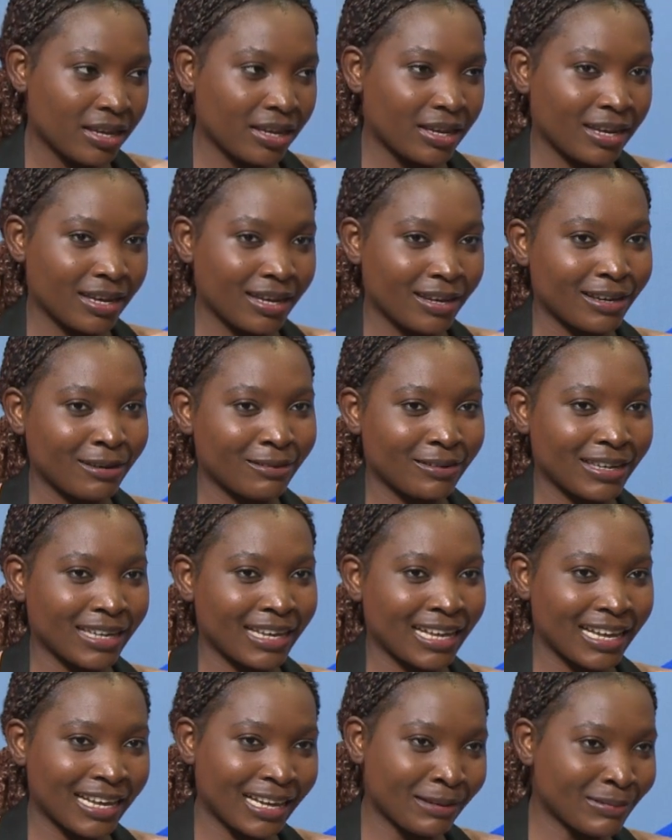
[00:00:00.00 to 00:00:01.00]
Yeah,
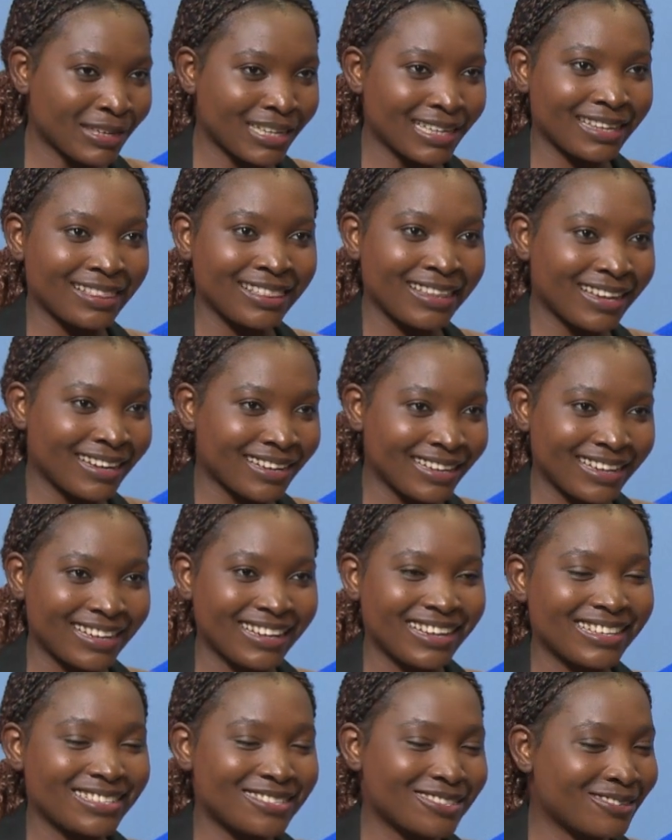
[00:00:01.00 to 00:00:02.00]
kama githeri.
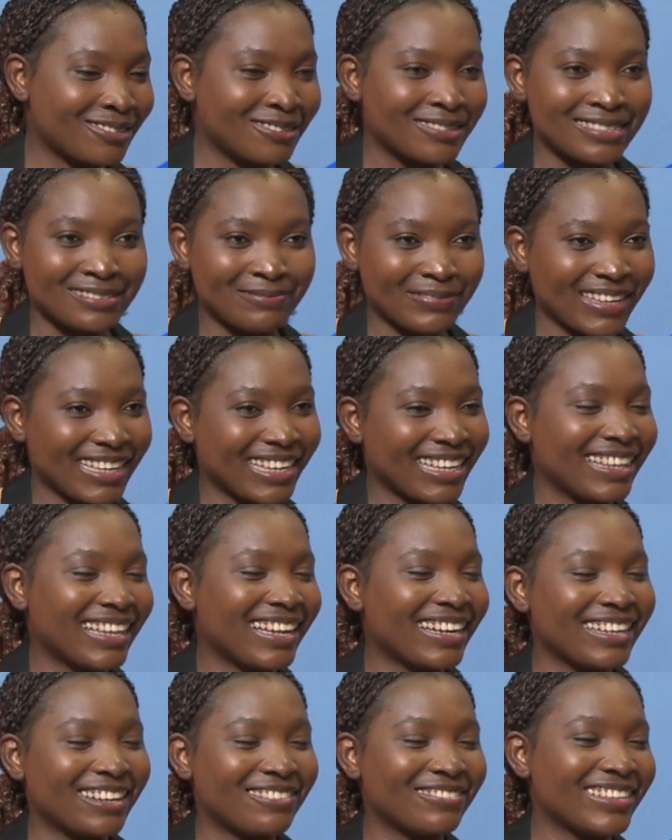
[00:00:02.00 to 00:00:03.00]
Schools make
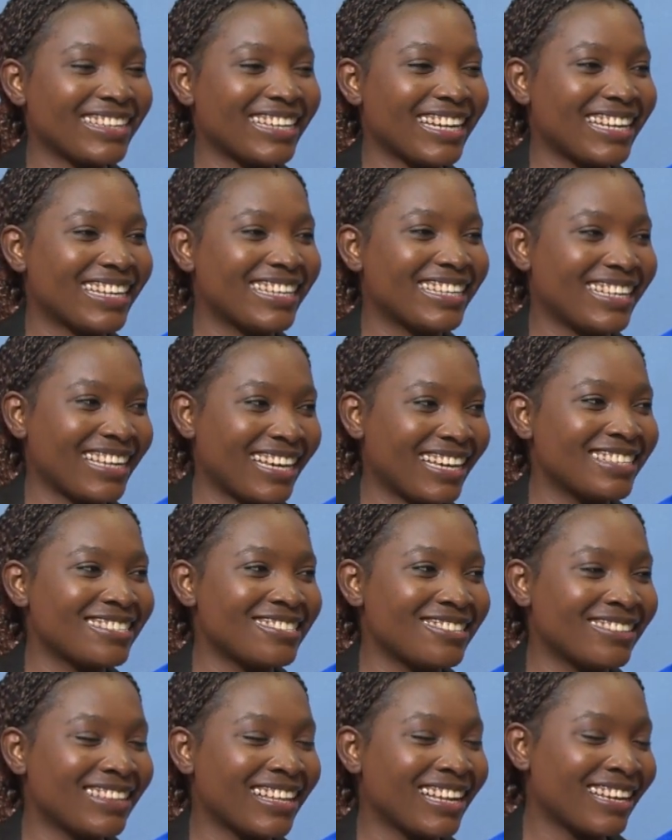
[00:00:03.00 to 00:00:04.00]
githeri mm -hmm. every day. Yeah,
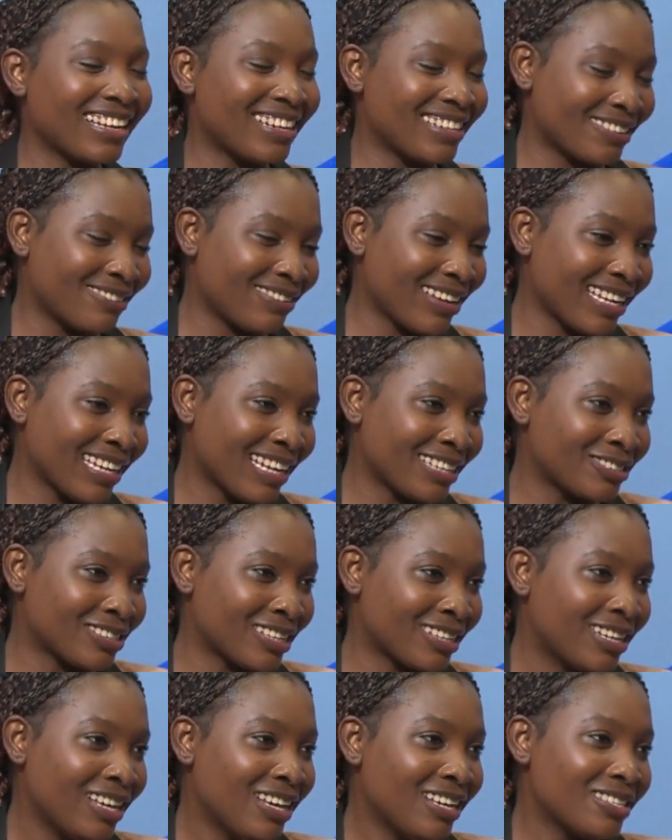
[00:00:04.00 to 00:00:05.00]
so they require that
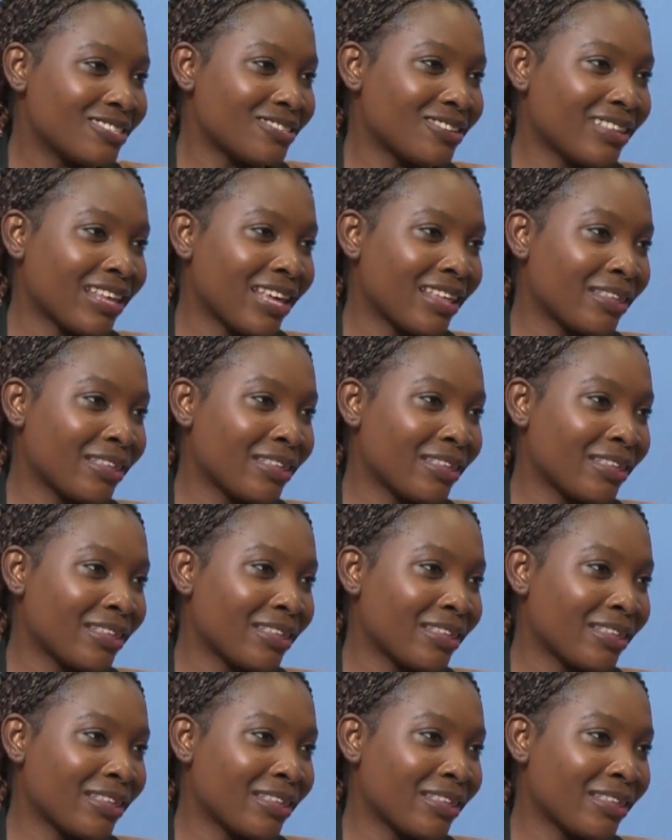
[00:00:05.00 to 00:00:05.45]
one. So they